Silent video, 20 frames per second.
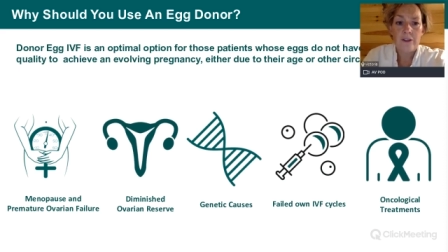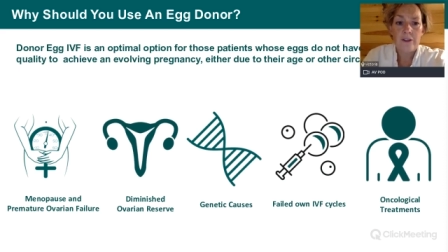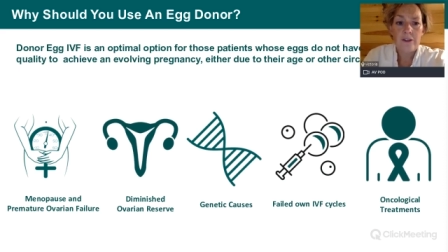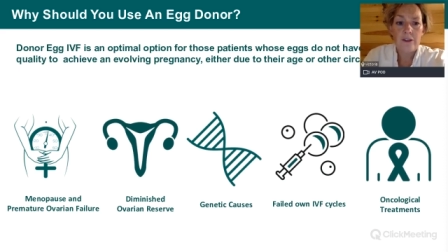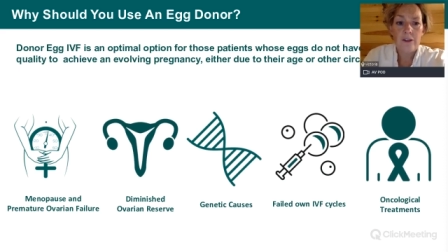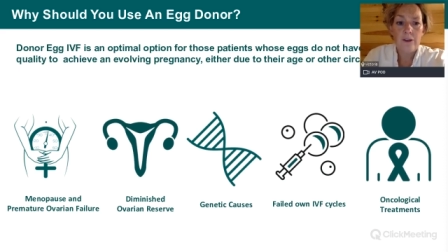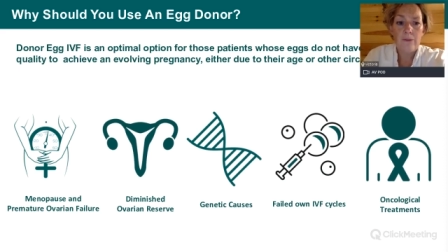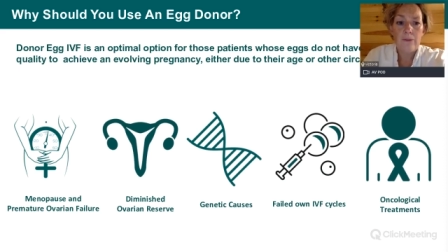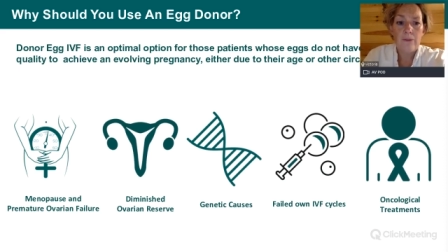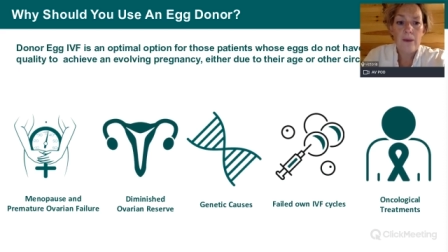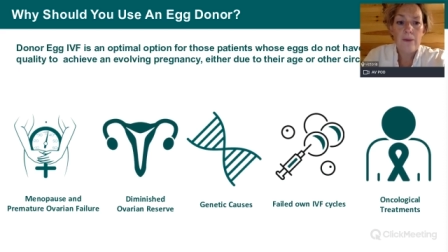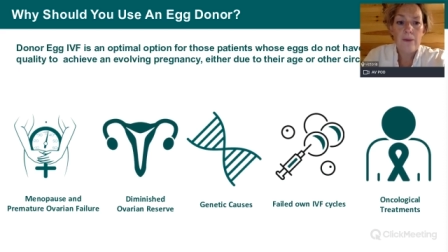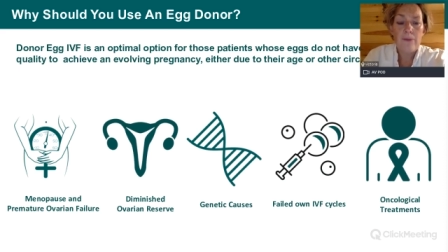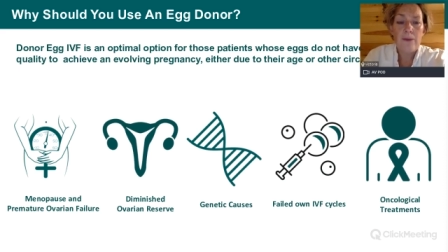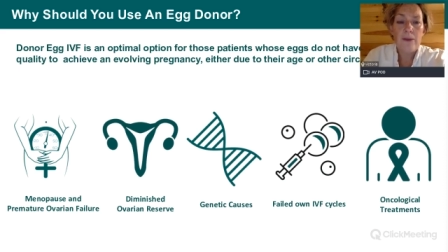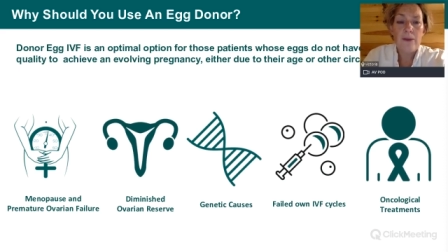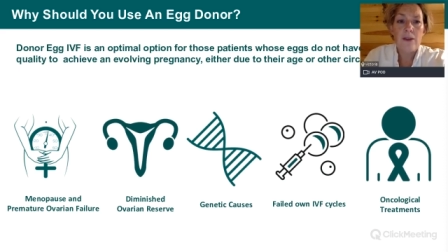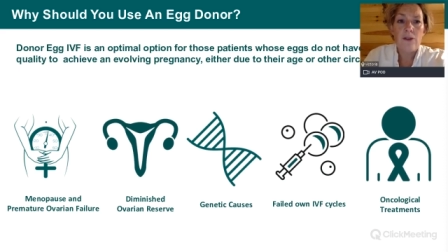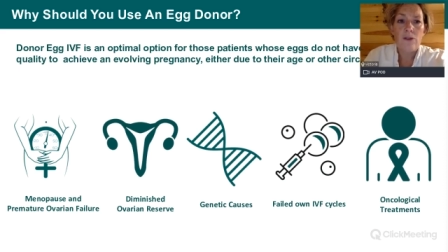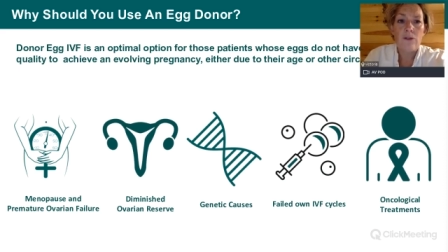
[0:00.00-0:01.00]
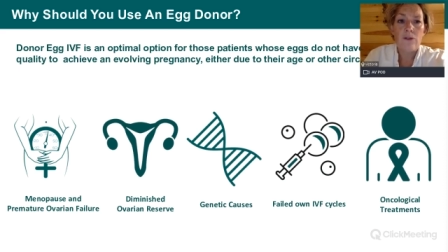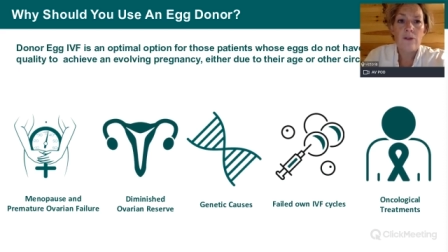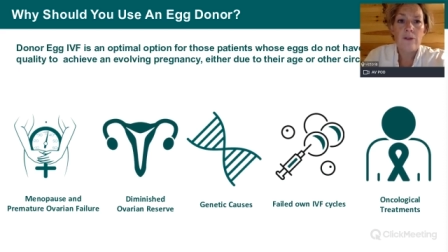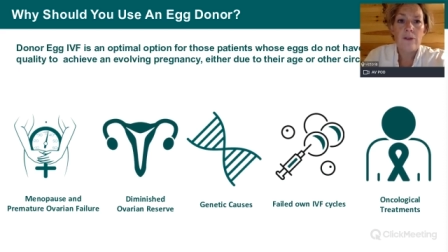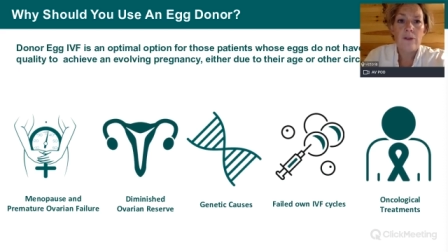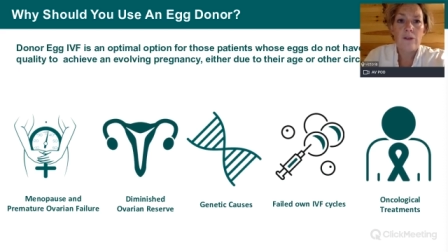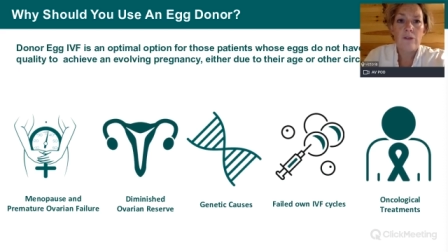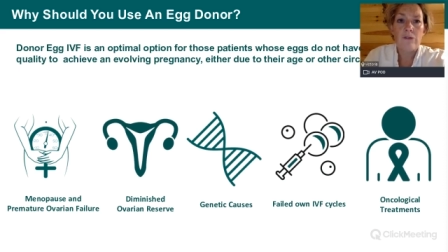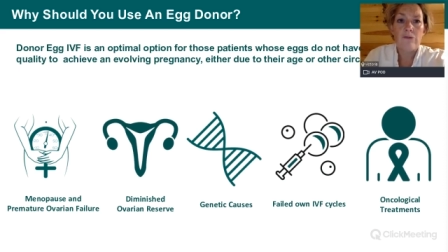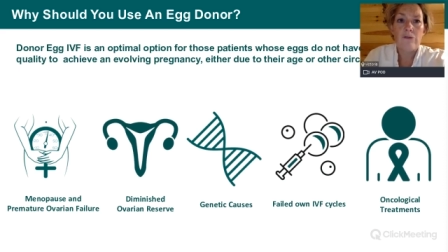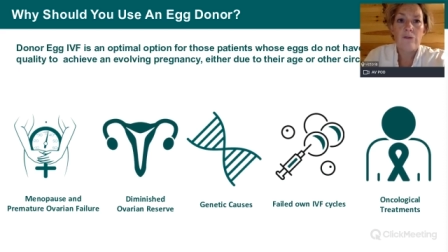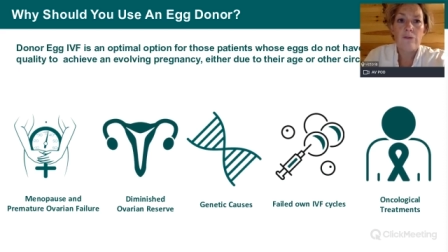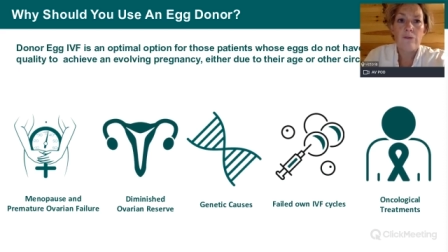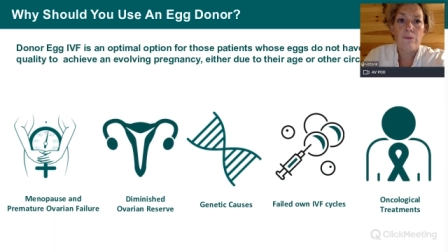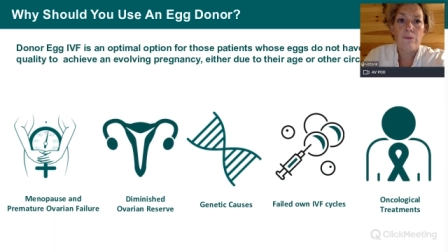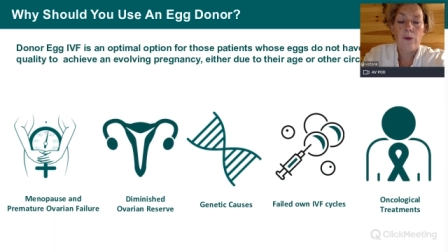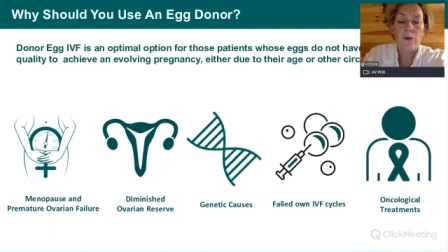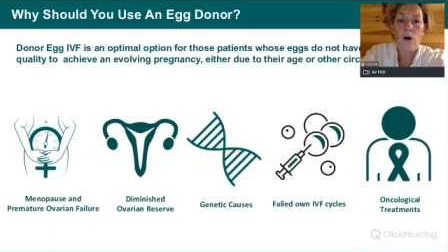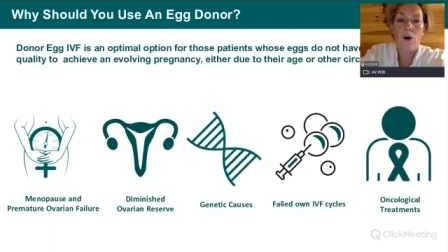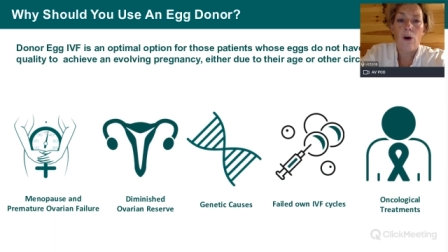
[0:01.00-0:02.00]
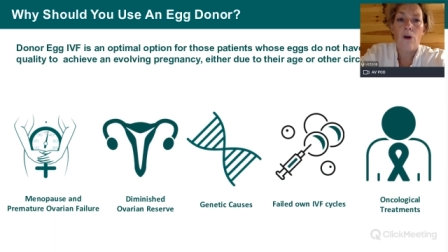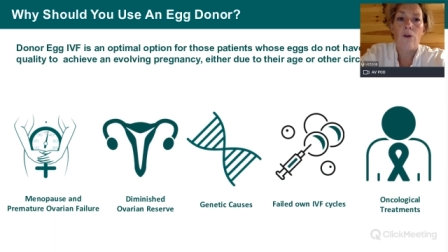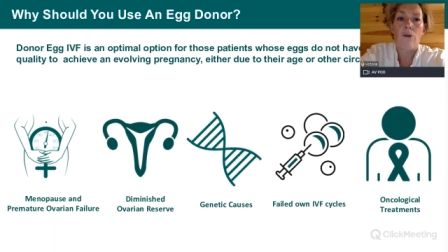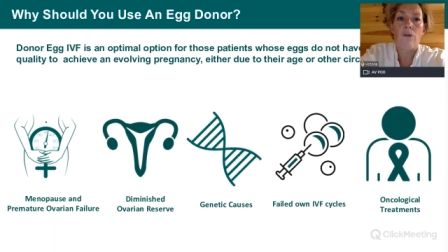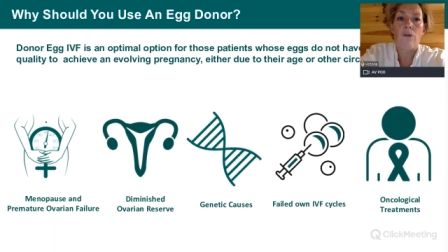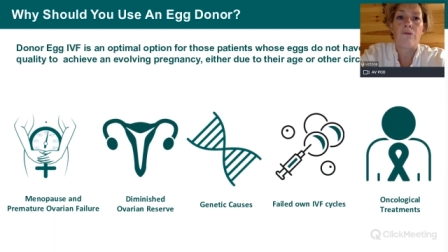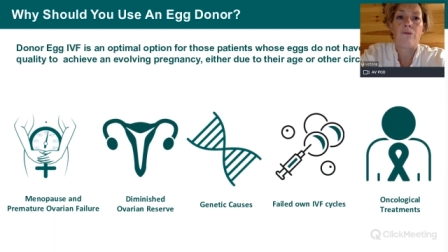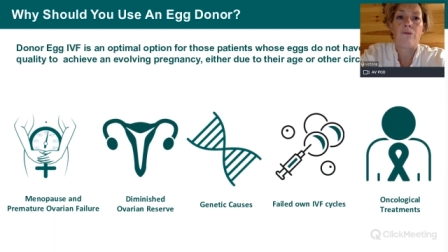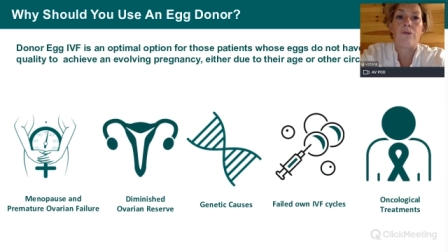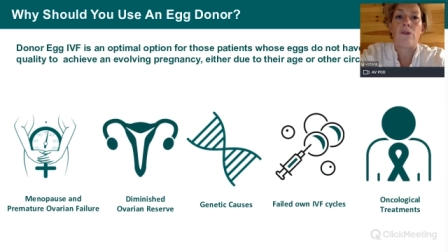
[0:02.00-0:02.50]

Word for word: So maybe you're in the group of